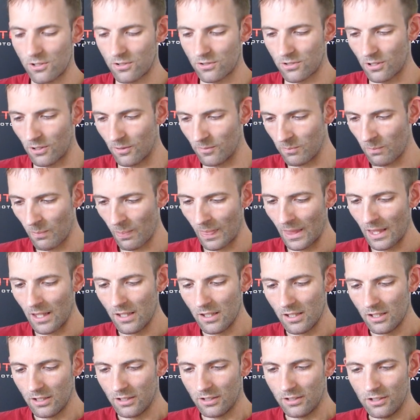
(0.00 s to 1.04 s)
So
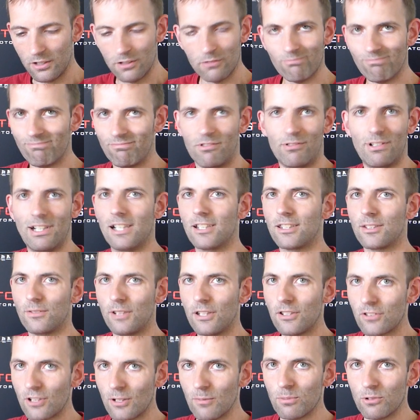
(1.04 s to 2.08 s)
relatively
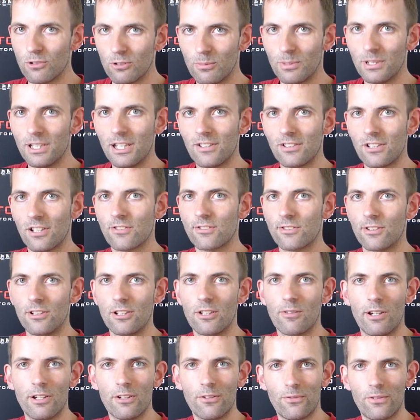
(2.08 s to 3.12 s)
simple, but that's actually
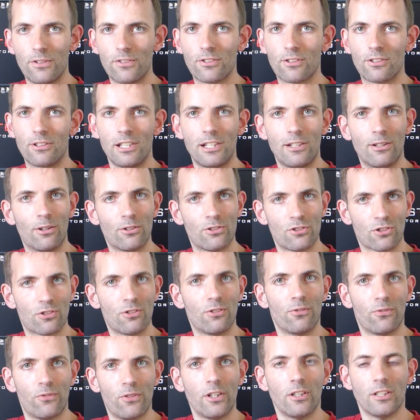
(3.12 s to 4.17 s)
quite a physically logical
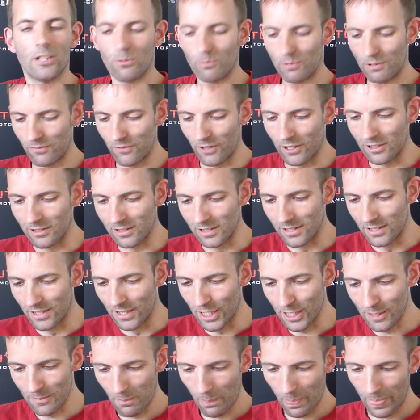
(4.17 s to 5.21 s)
thing that we finally
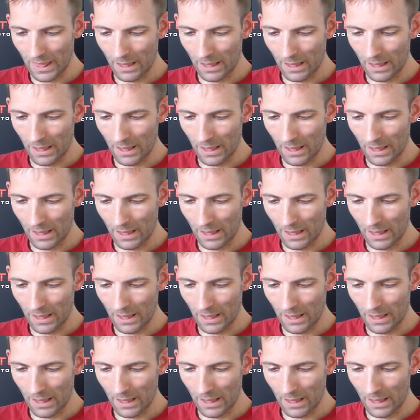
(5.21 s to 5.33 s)
did.